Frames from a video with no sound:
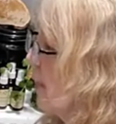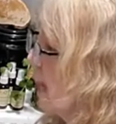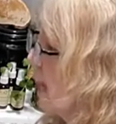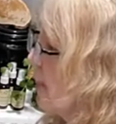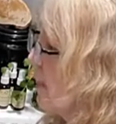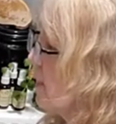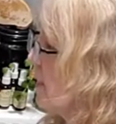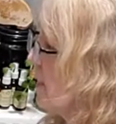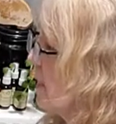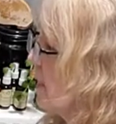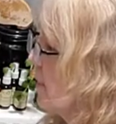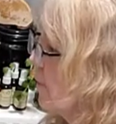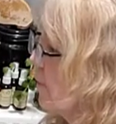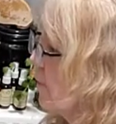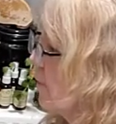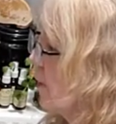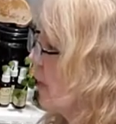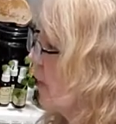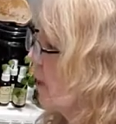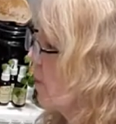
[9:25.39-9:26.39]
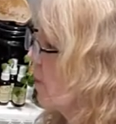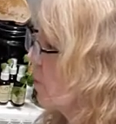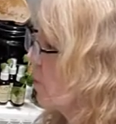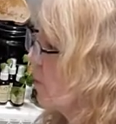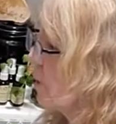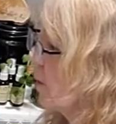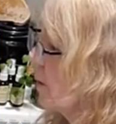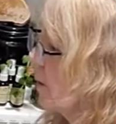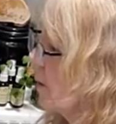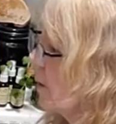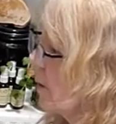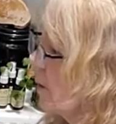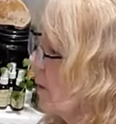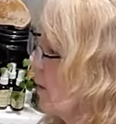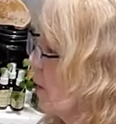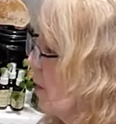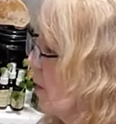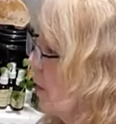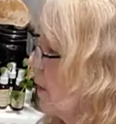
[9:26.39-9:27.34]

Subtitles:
antiviral,